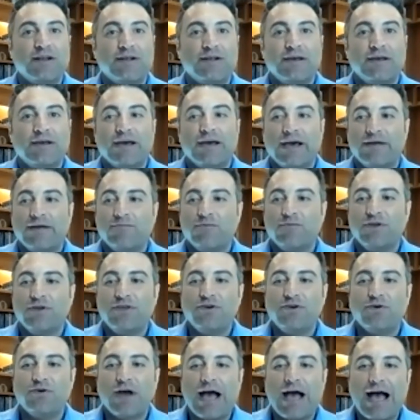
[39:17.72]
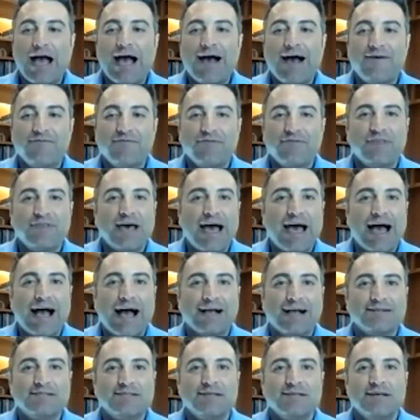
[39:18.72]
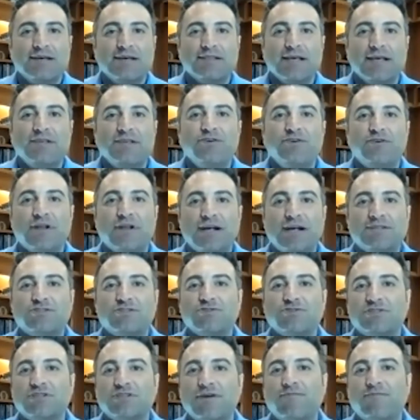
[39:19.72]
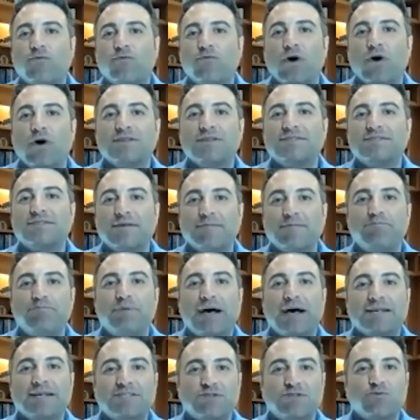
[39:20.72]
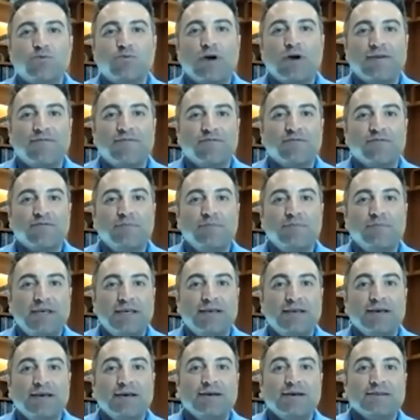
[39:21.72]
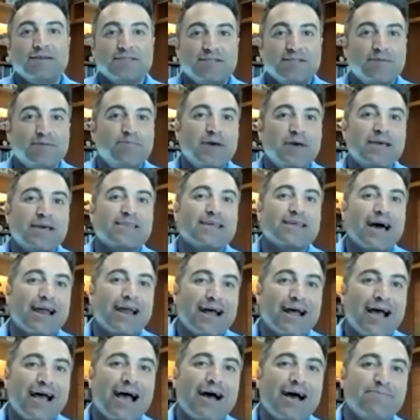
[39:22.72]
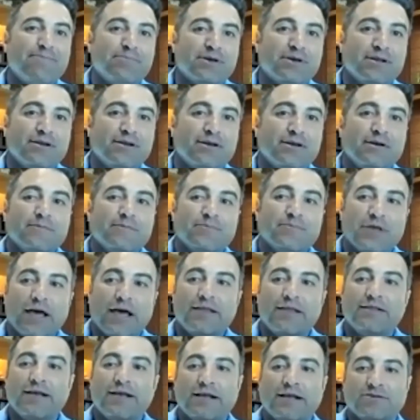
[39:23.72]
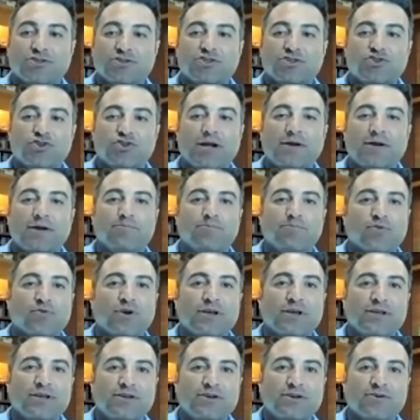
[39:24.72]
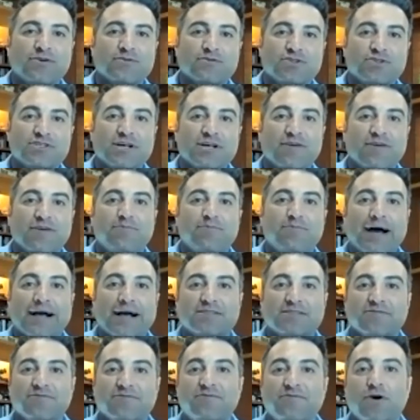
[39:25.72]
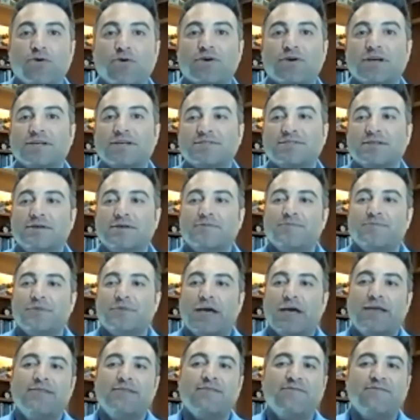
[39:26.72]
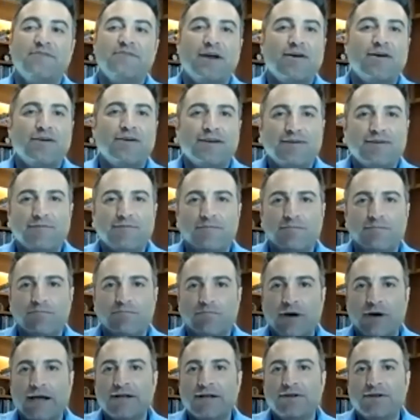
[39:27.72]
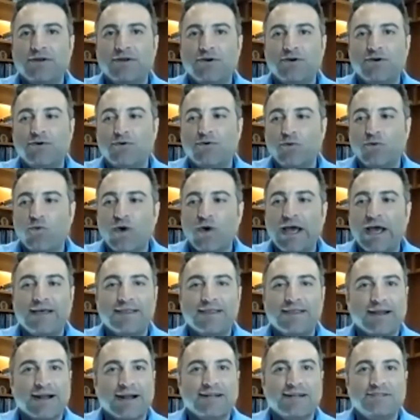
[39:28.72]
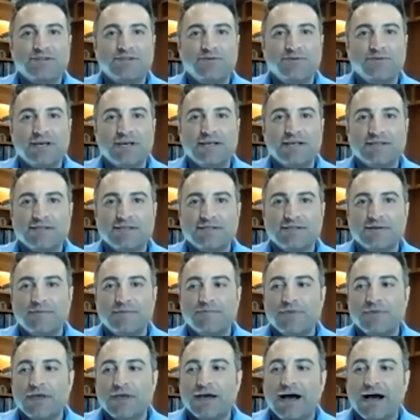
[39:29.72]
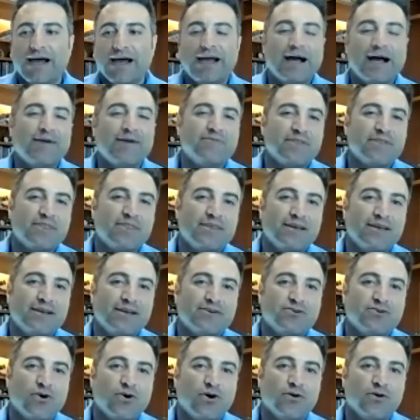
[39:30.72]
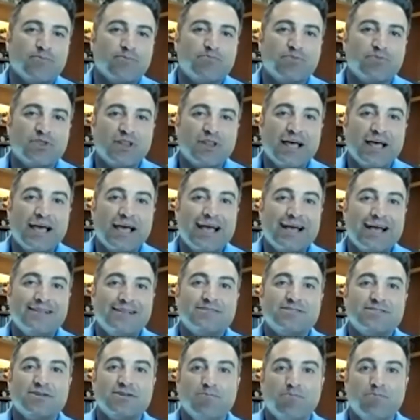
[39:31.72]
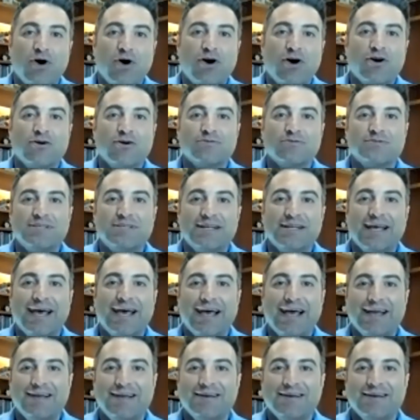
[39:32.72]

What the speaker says: and when you have that, then you can ask yourself, what's the best way for me to make that happen? And just try to bring yourself back to focus. And the very minute way that I do this, I have a thing called plan tomorrow today.